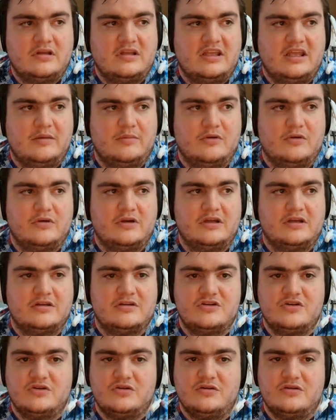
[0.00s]
Keep holding
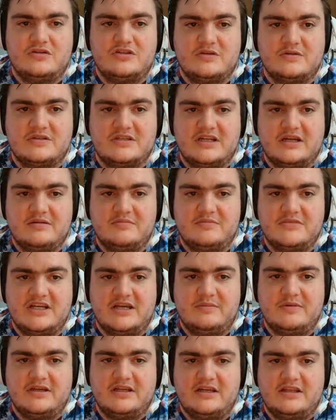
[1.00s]
control so it's not
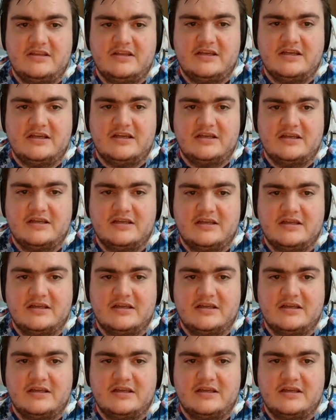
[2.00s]
typing anything.